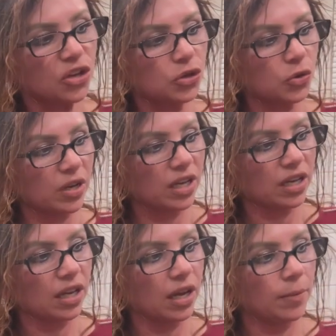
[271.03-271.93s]
you can
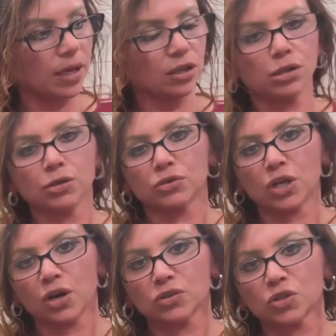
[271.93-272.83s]
include
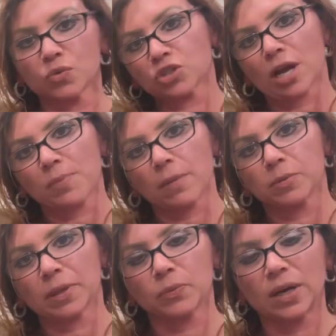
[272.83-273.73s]
those, which I
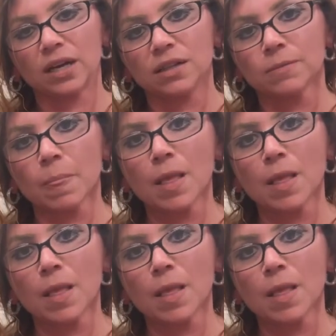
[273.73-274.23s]
probably will.